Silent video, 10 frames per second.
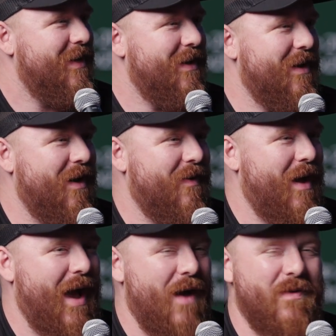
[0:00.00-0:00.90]

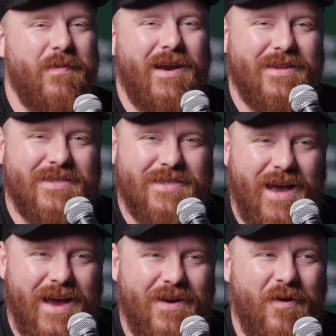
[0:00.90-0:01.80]
having been on
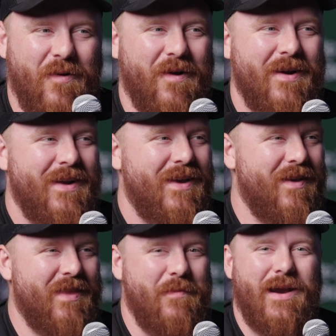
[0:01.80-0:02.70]
set, or,
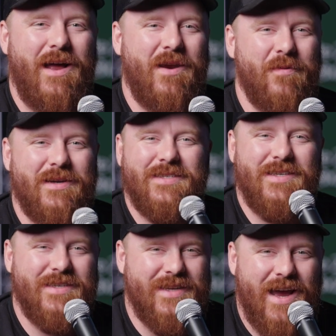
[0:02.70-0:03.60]
they might not know what a
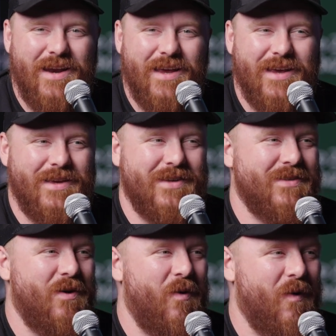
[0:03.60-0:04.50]
C-stand
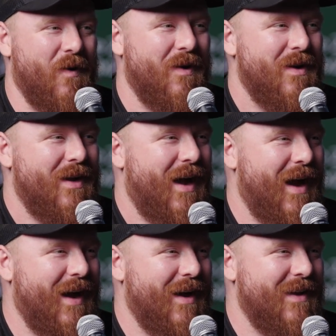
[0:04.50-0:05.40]
is, or,
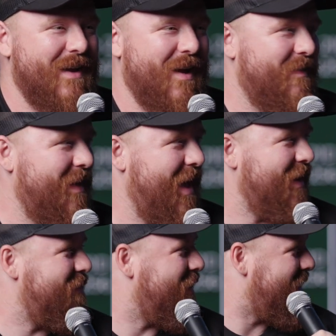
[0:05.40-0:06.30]

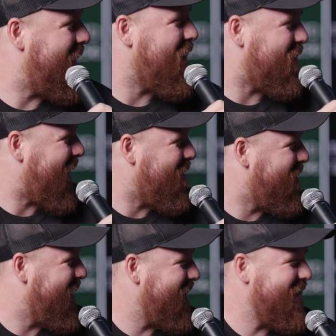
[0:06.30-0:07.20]
any of the lingo
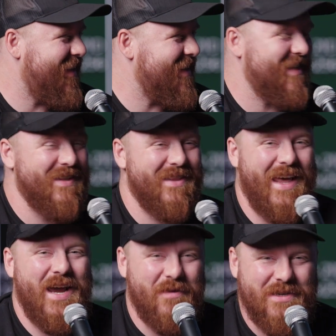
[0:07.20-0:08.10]
this
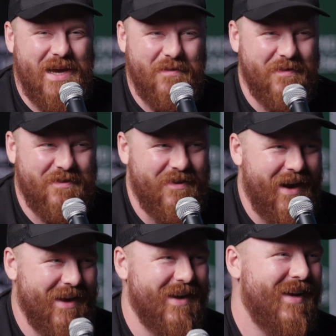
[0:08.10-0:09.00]
language that we've
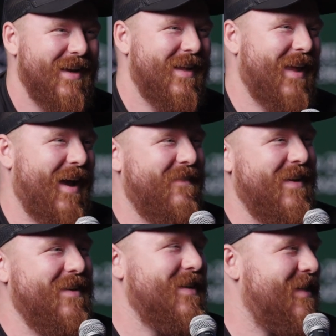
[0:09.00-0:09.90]
created that we
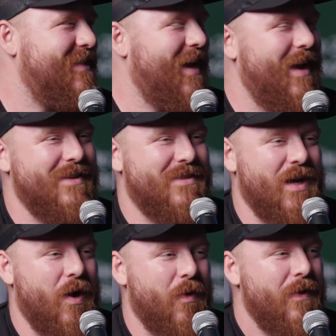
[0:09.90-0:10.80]
use on set. And
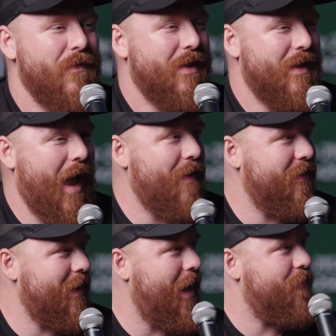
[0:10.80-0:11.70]
so
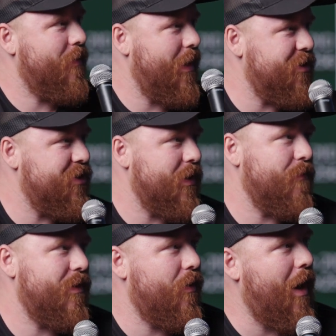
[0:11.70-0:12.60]
having that relationship
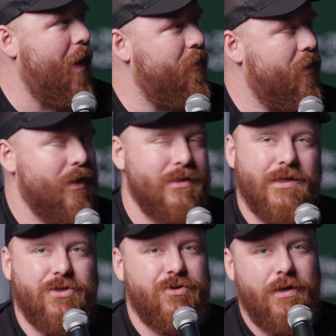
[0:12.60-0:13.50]
with your operator is
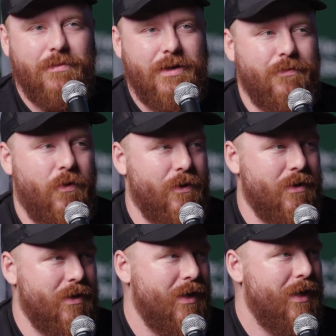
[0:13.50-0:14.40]
extremely
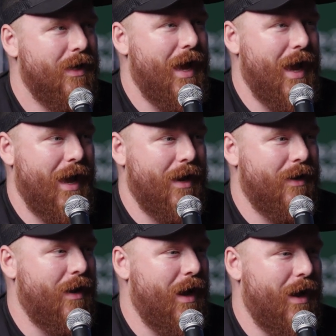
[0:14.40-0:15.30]
important.
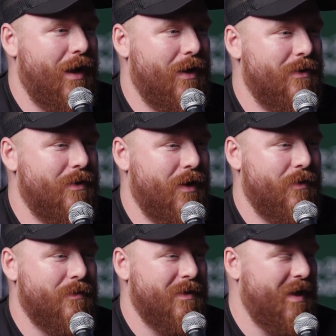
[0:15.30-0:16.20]
And,
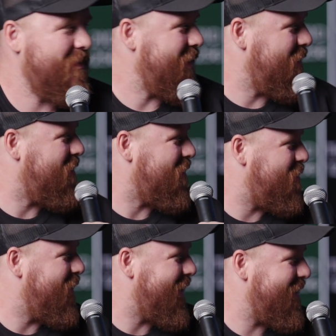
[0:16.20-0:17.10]
they'll learn
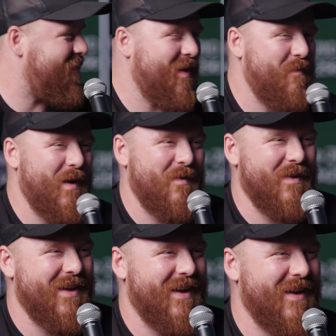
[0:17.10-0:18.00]
quick if they're paired
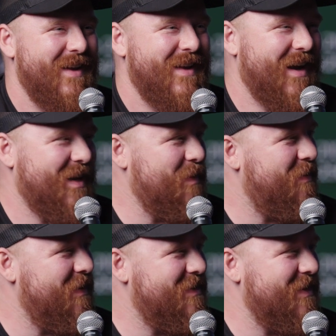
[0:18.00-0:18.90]
with a good
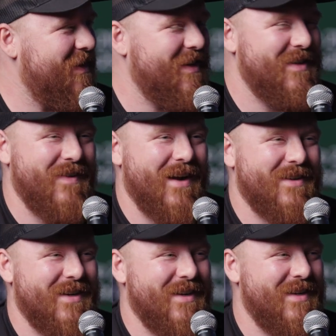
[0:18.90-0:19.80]
producer, a good
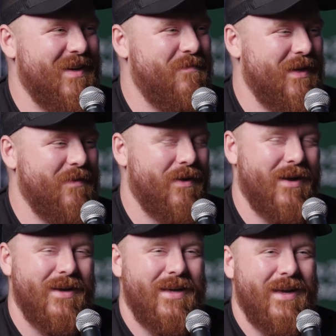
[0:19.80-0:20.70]
director, good DP.
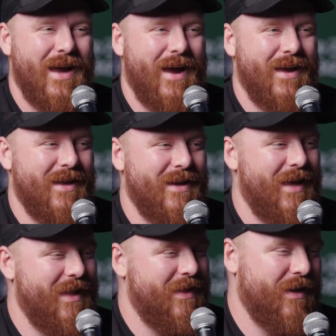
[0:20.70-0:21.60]
But yeah, and
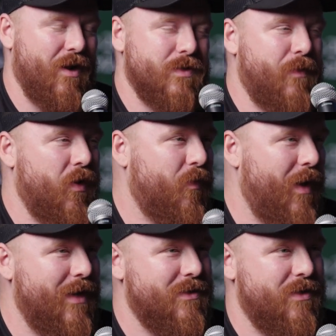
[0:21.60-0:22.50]
it goes both
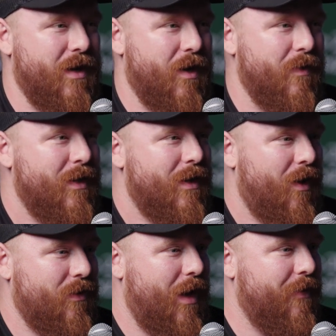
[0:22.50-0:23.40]
ways. A
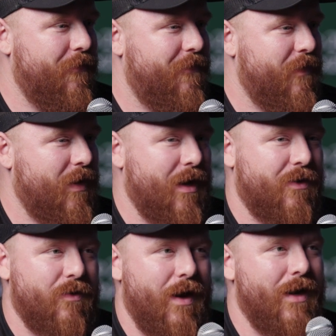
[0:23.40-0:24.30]
lot of
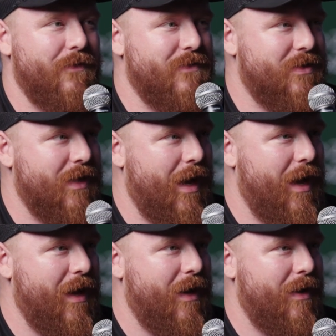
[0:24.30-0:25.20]
creatives
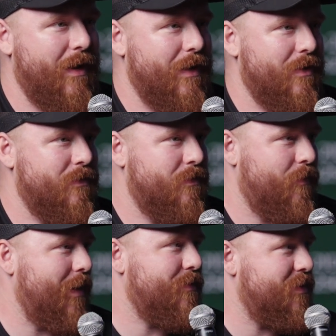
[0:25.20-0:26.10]
and
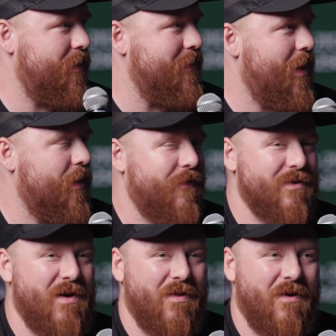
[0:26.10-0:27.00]
directors,
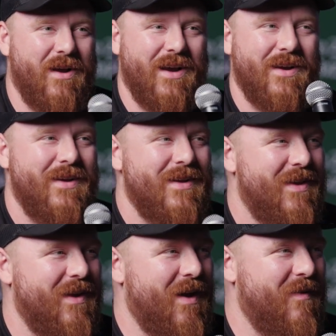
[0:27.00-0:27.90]
cinematographers are learning,
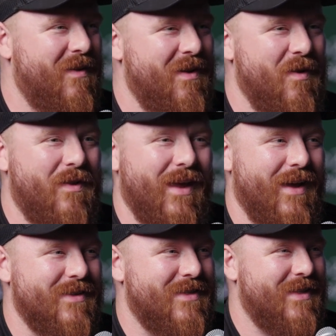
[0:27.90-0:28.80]
new
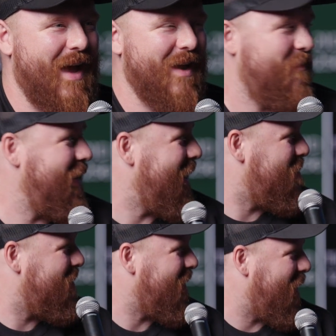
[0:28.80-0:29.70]
things that we
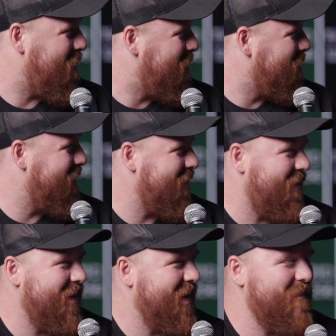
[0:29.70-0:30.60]
never thought we would be
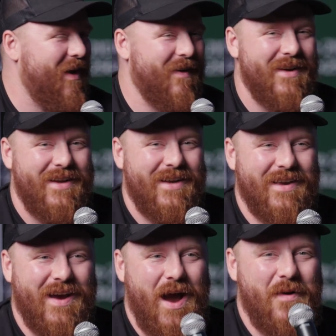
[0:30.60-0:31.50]
learning about,
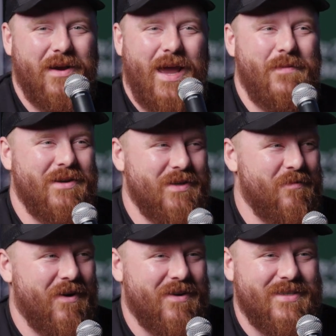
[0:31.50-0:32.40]
how a game engine
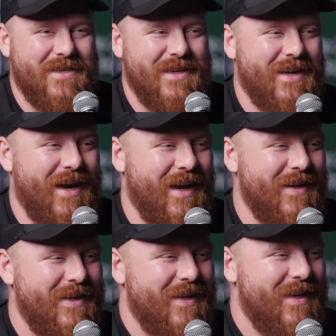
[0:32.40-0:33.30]
works, and,
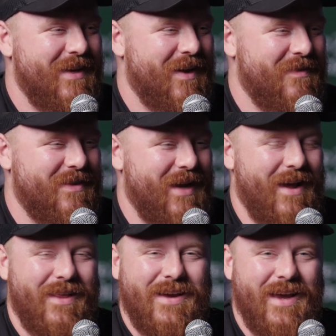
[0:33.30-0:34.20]

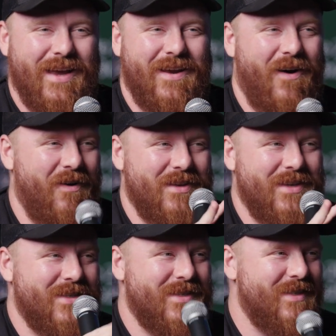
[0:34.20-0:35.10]
dialing in all
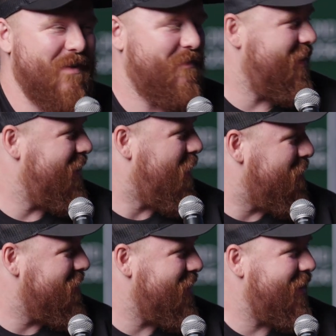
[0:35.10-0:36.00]
these different
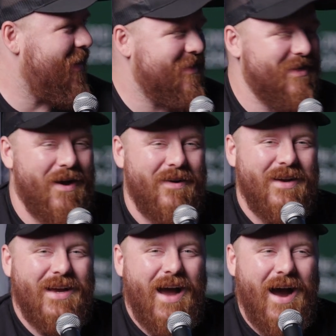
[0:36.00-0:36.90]
numbers and things. So
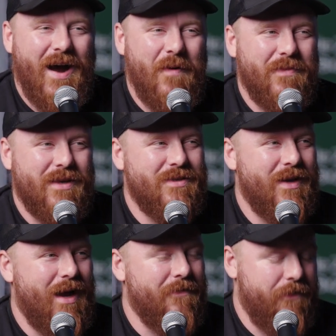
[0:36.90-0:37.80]
yeah,